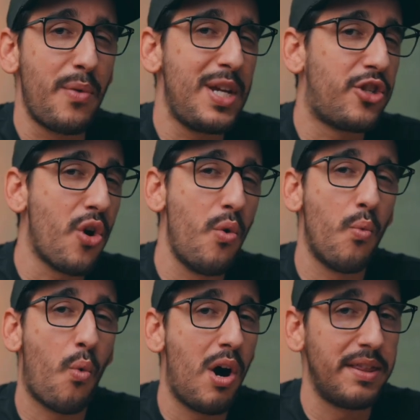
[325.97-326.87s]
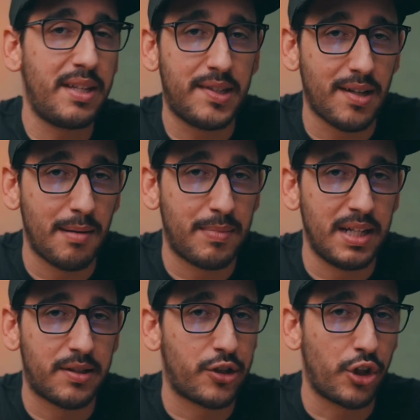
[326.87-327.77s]
we don't want these
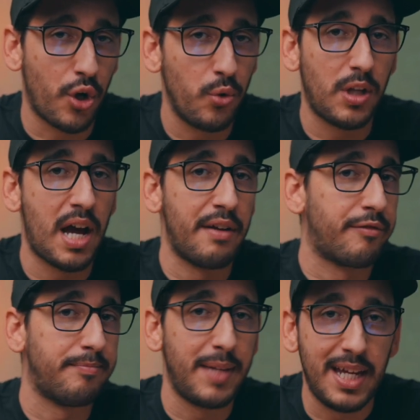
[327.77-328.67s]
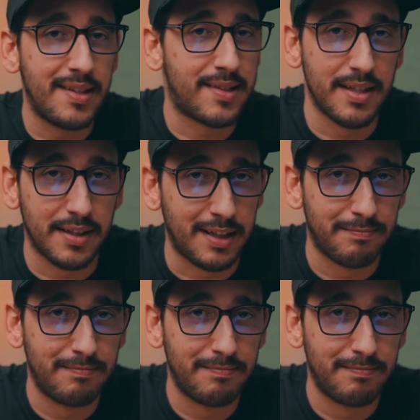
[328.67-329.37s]
updates to go live instantly.